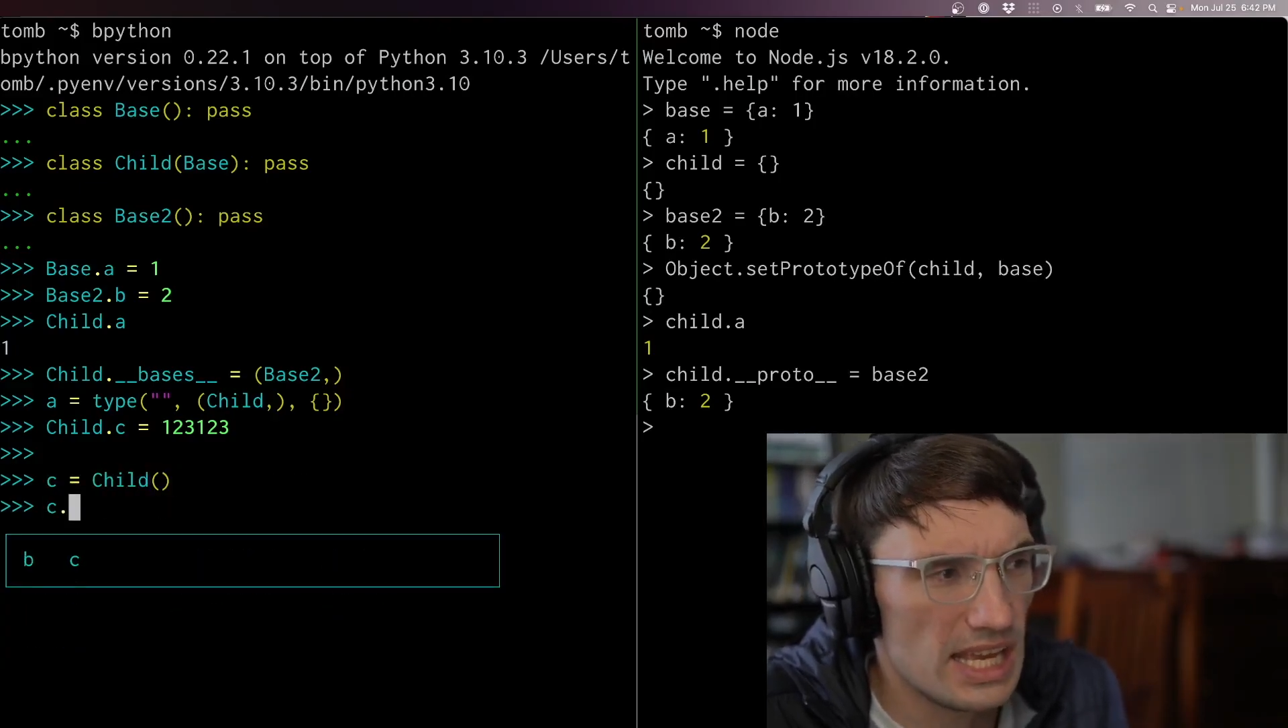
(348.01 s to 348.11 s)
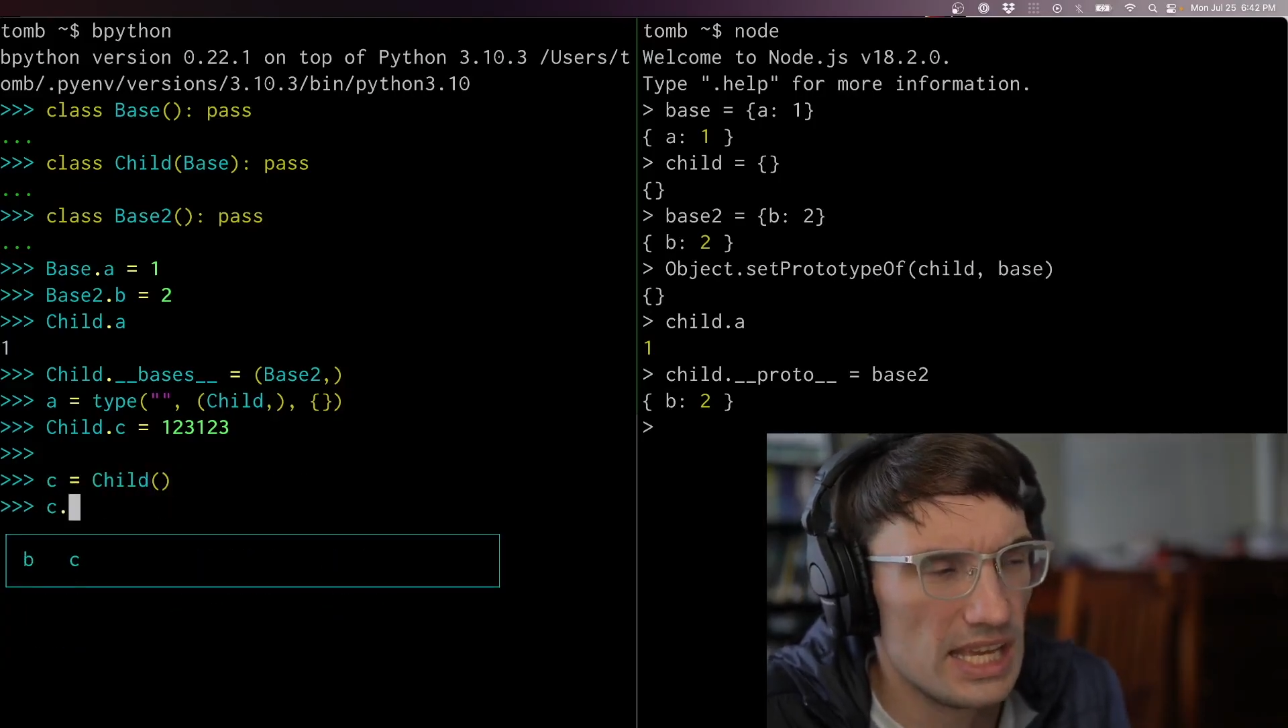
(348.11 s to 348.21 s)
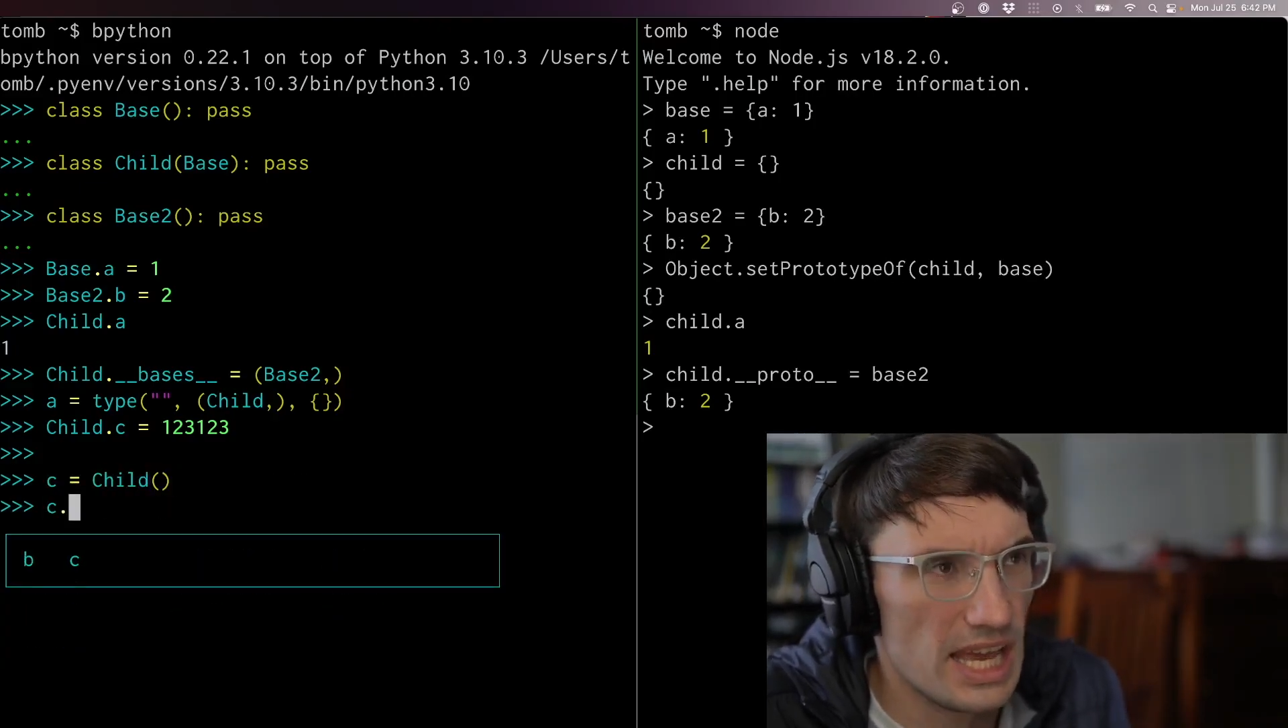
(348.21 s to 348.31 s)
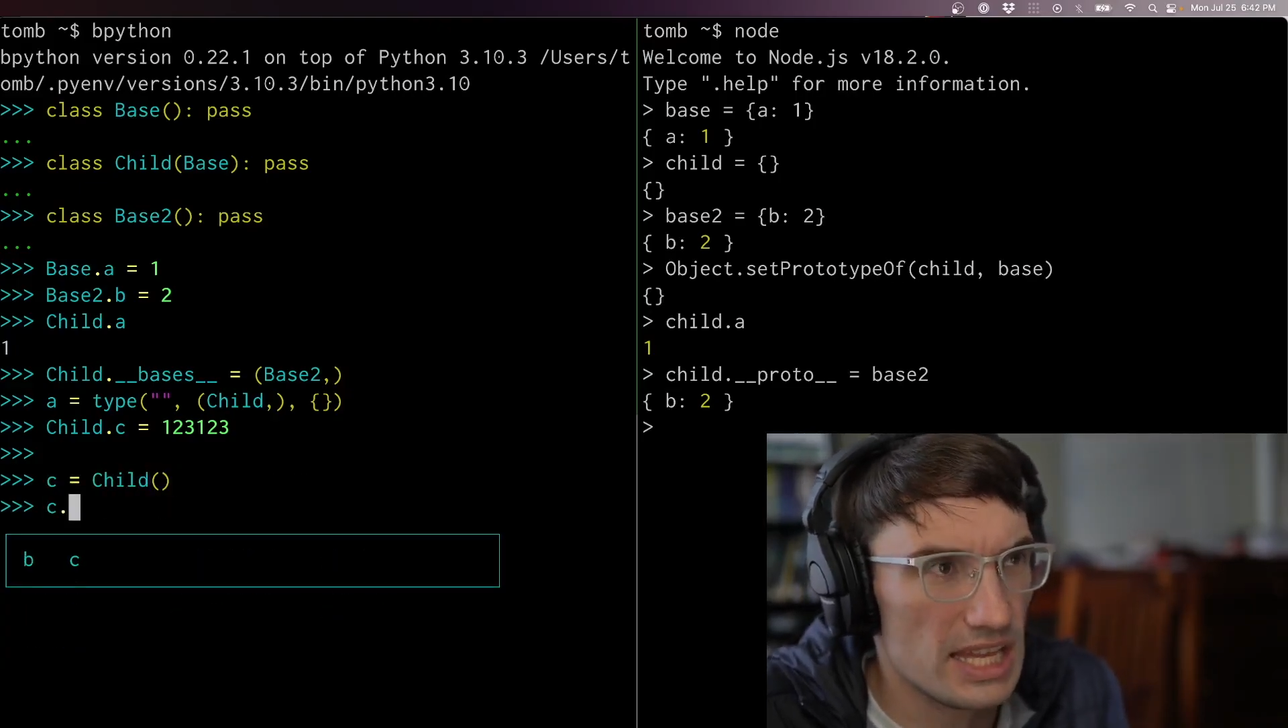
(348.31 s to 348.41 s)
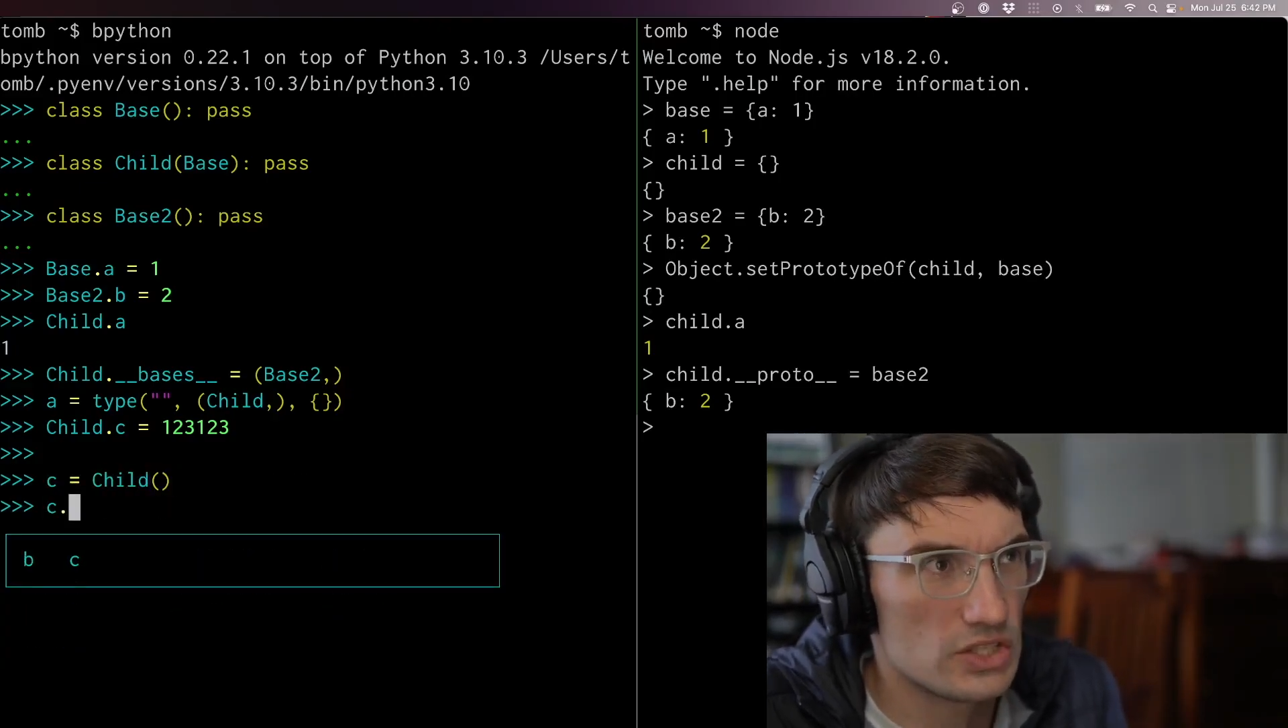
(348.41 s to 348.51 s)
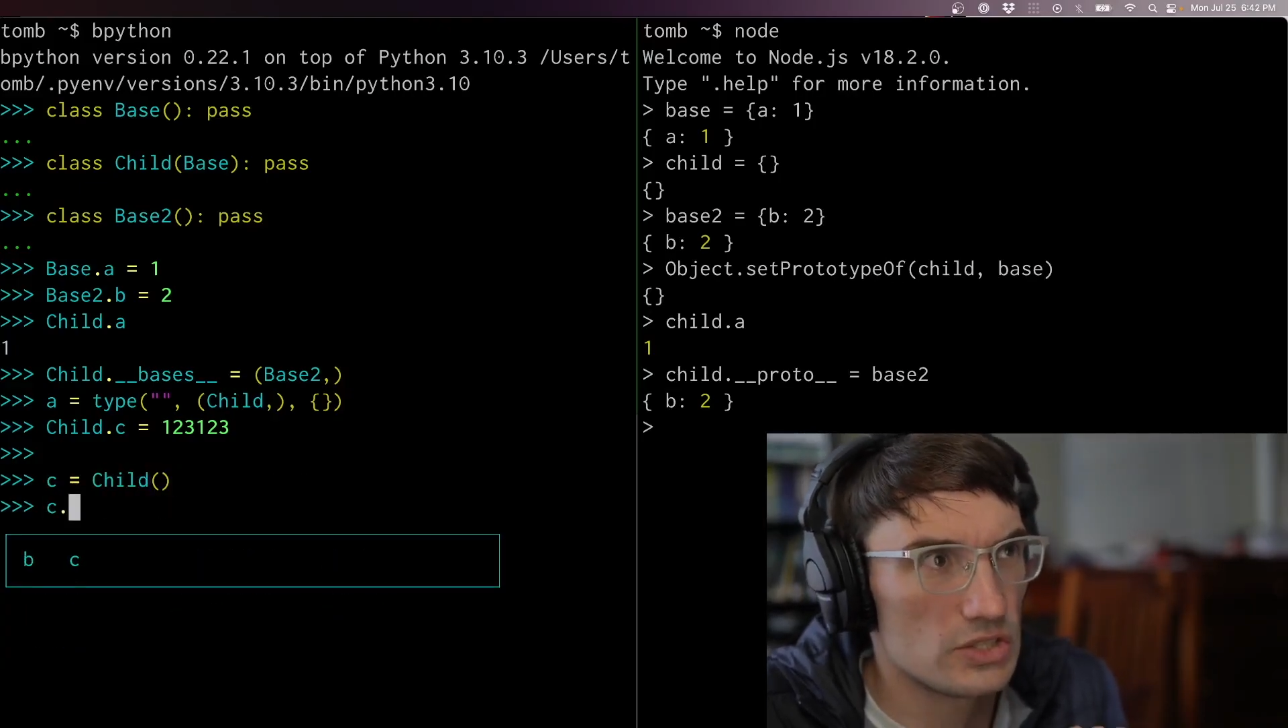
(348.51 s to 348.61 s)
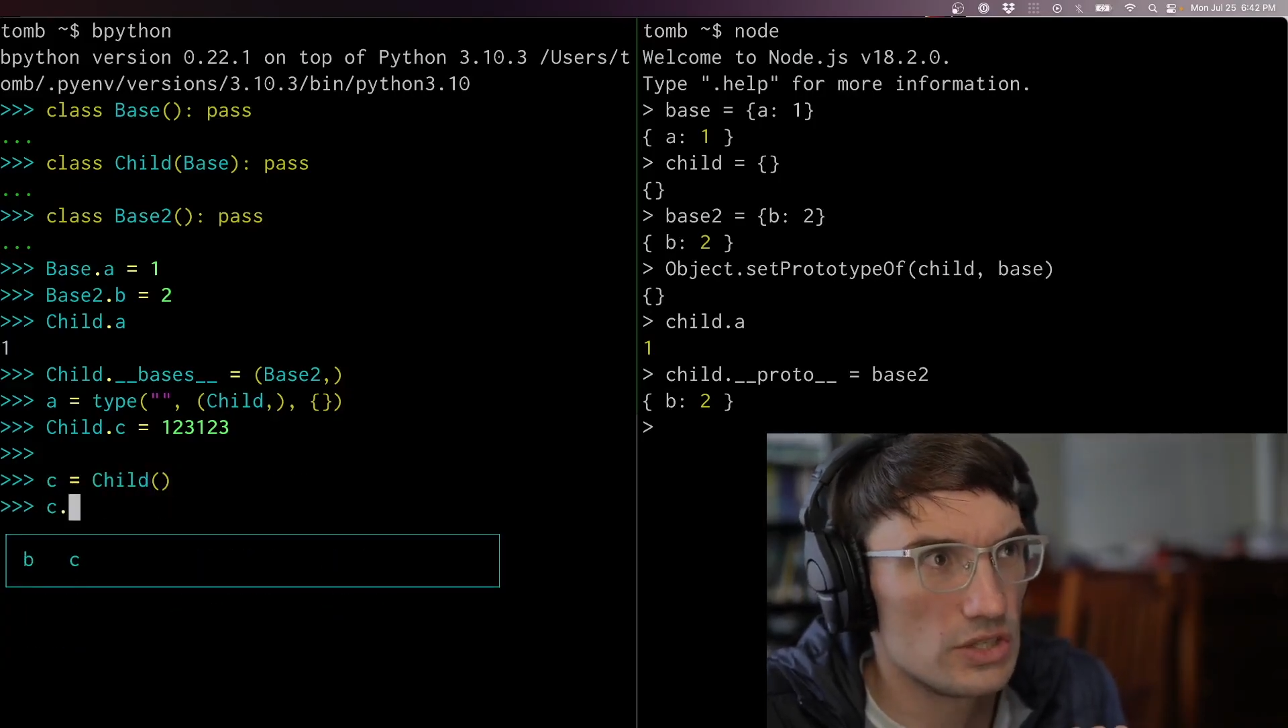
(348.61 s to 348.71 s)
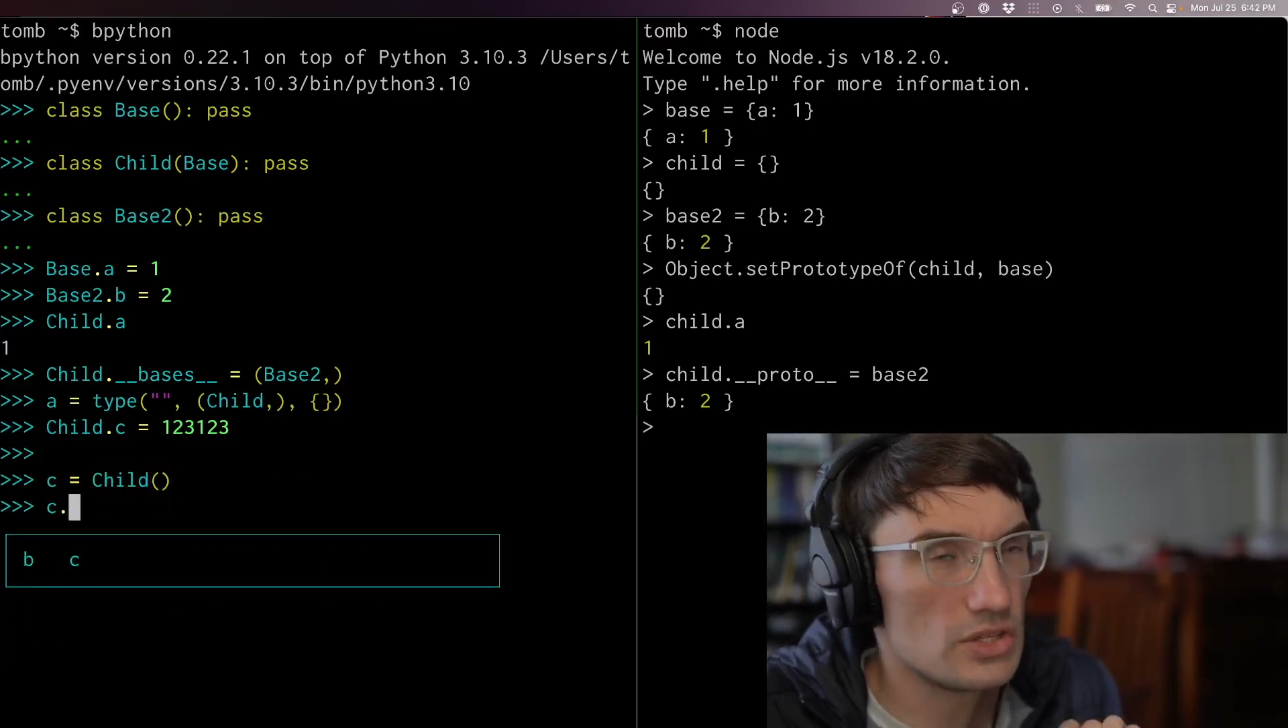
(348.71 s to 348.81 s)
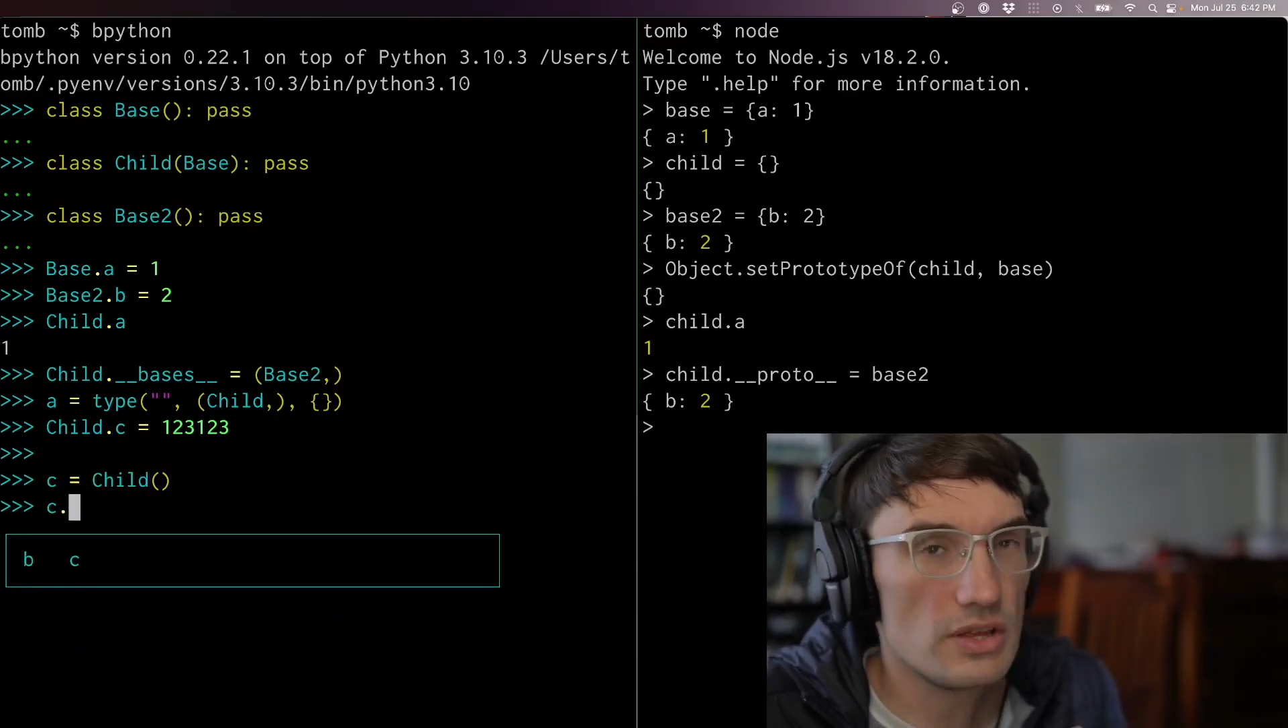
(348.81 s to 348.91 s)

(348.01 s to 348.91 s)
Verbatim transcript: gets does